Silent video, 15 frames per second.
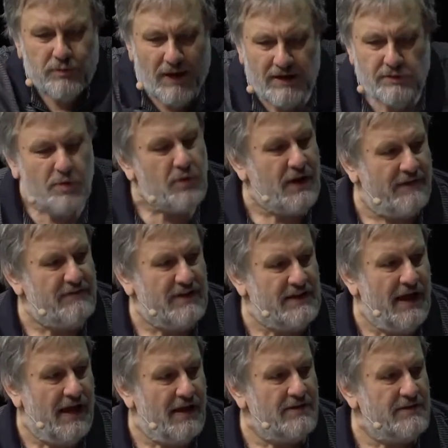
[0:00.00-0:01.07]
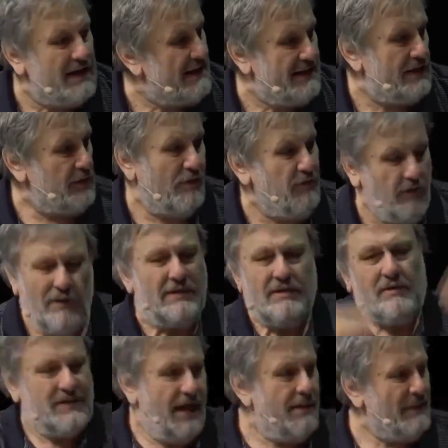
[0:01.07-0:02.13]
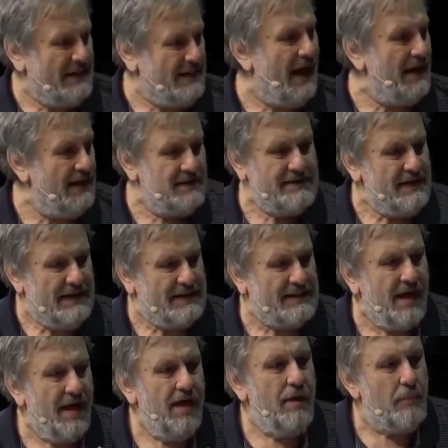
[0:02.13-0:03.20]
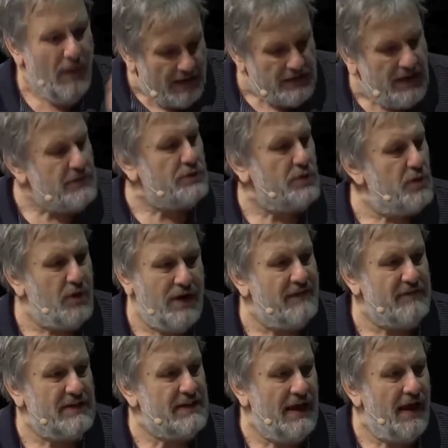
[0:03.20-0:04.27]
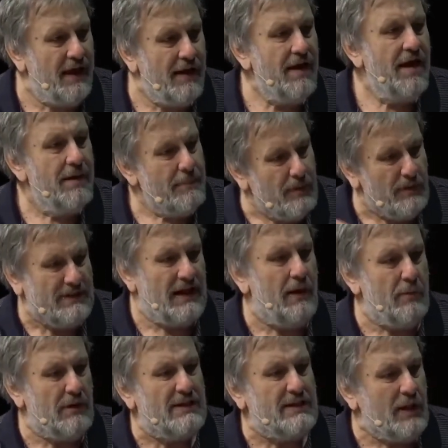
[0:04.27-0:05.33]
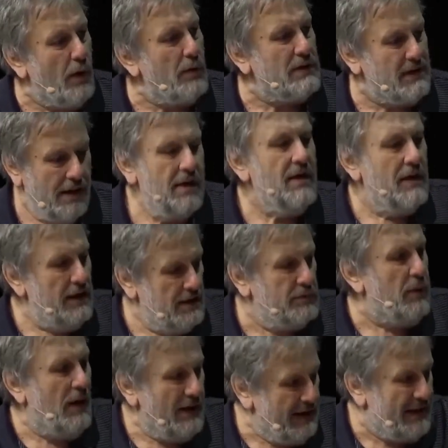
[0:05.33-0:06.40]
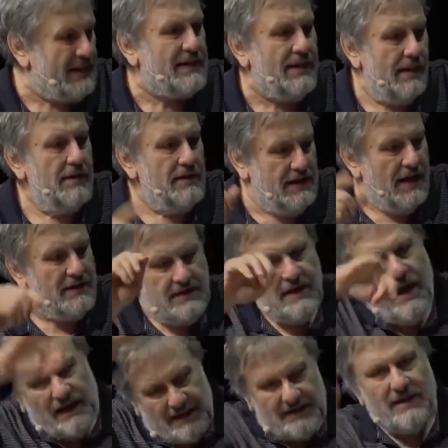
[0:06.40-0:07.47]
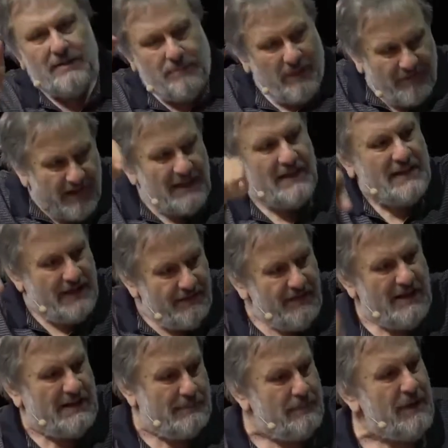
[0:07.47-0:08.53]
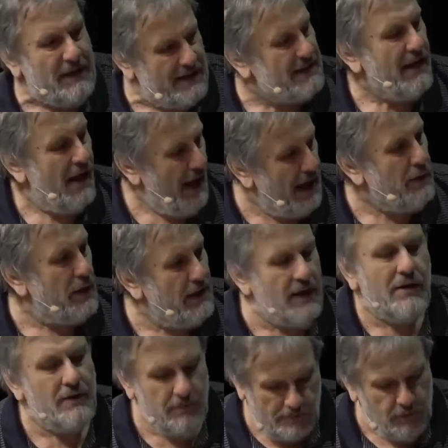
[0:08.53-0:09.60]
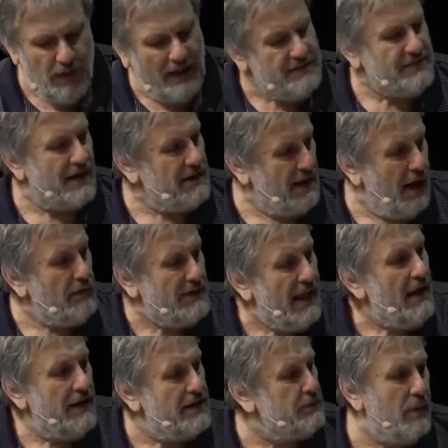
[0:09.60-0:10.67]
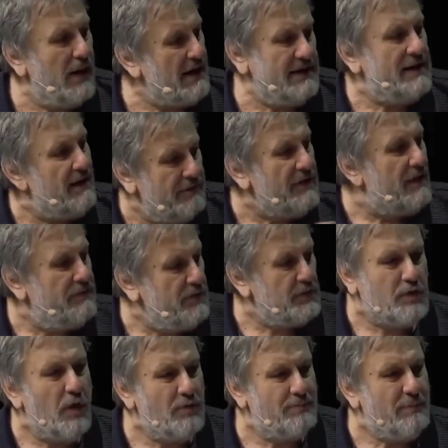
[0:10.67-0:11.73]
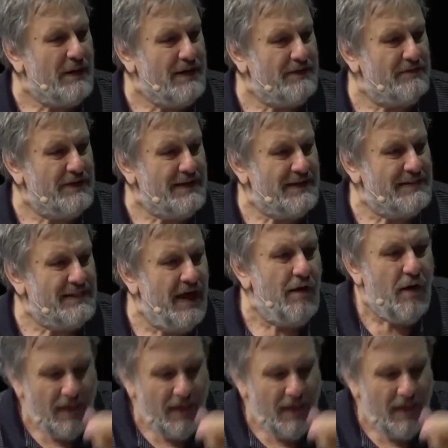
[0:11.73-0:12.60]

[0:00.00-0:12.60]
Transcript: Why do you have it there? And he said, of course not, I'm a scientist. Why then do you have it there? Because I was told it works. The idea is it prevents evil spirits to enter the house. It works even if you don't believe in it. Ne?